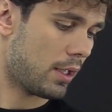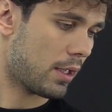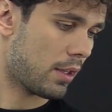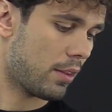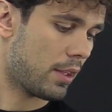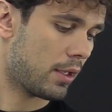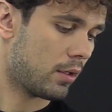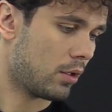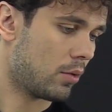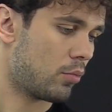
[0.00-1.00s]
And
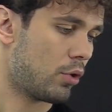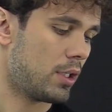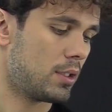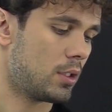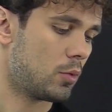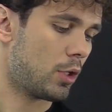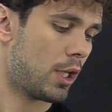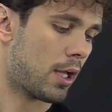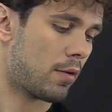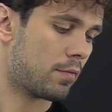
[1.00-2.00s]
then in braces we
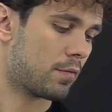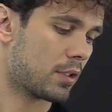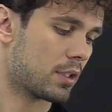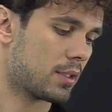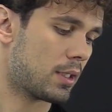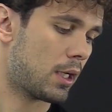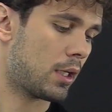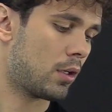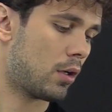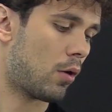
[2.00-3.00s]
have
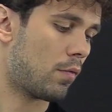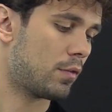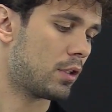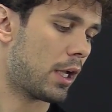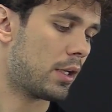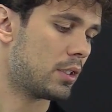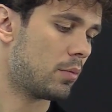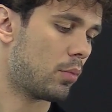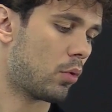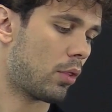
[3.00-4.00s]
cosine of
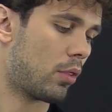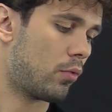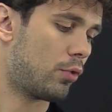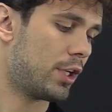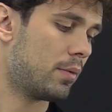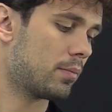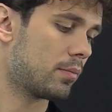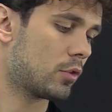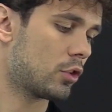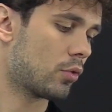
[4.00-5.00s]
nineteen point three
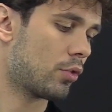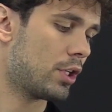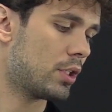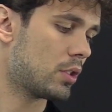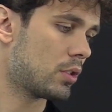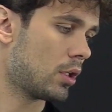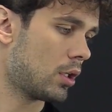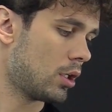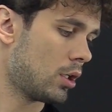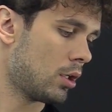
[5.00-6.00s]
degrees
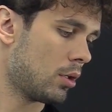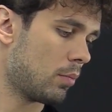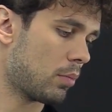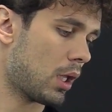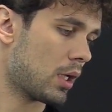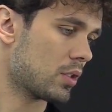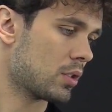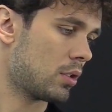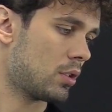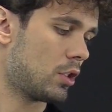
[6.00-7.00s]

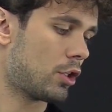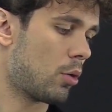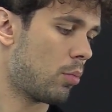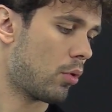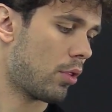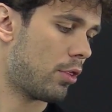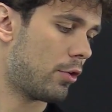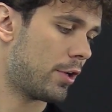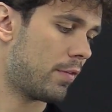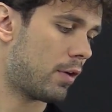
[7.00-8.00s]
plus zero point
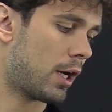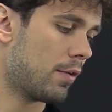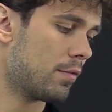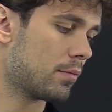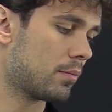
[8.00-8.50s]
three five